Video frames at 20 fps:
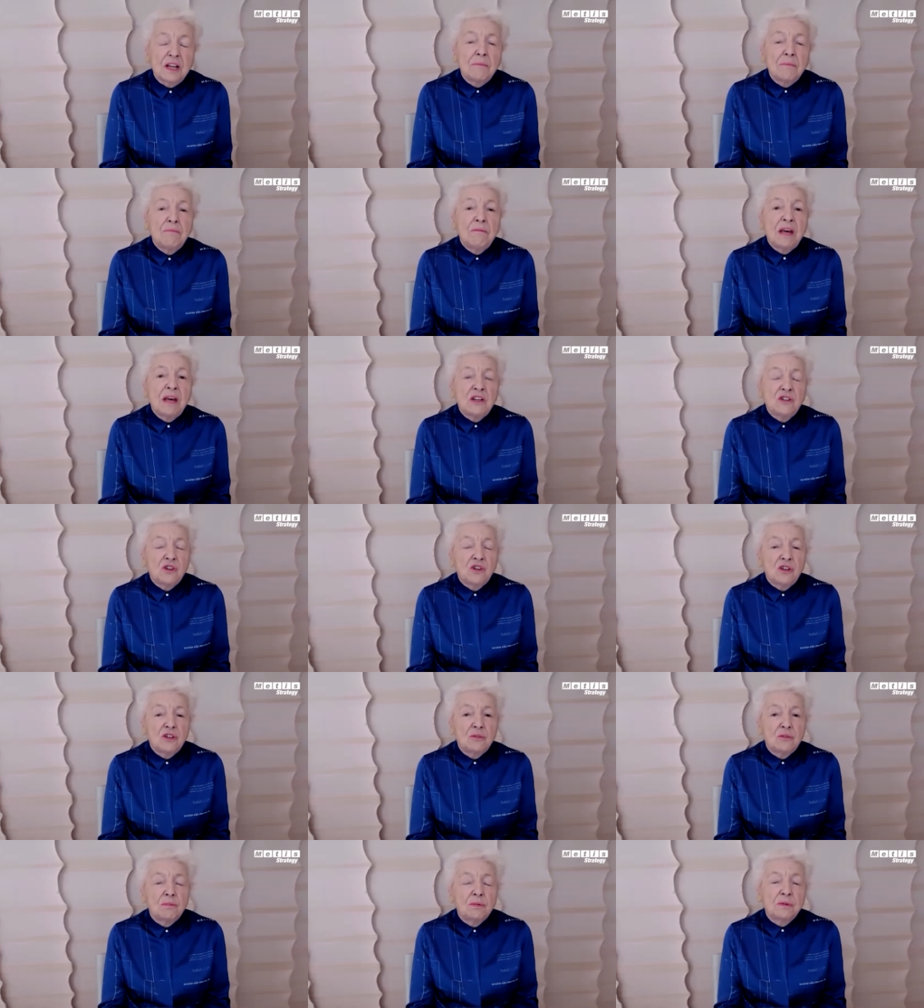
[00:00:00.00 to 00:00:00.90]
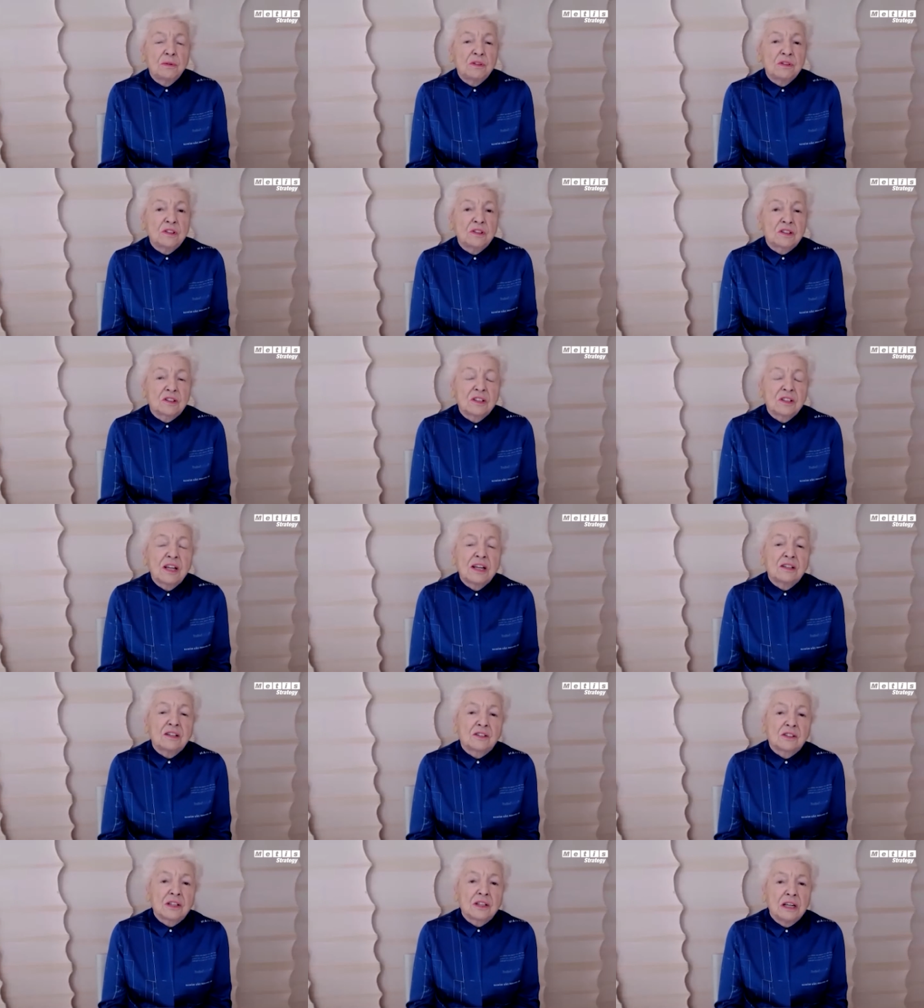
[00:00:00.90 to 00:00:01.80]
I measured
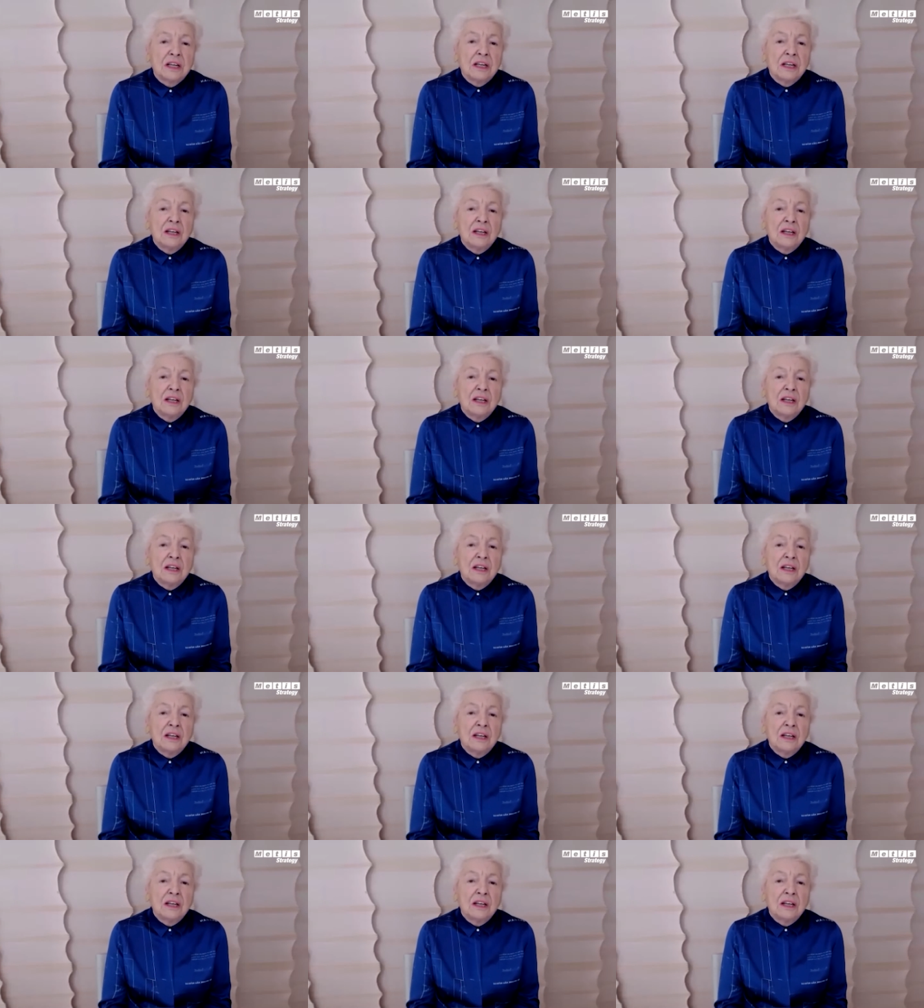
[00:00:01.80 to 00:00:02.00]
success